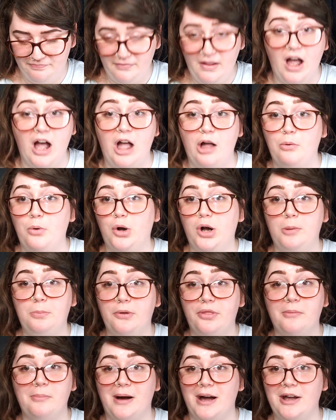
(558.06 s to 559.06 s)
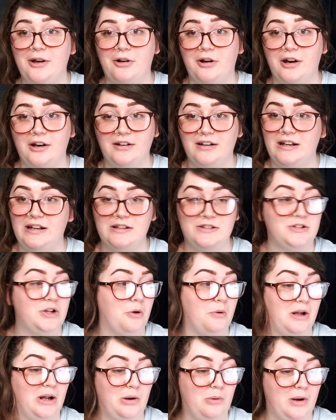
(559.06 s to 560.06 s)
I woke up with a migraine and it's
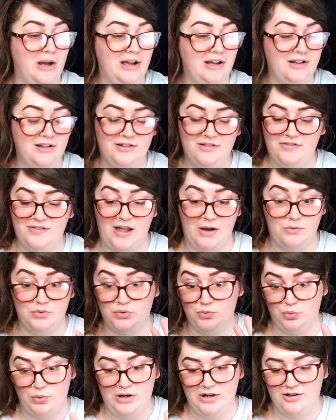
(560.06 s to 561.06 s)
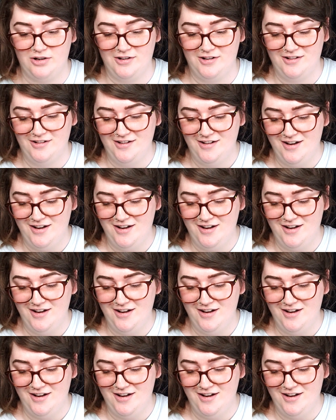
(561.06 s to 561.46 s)
going away. That was weird.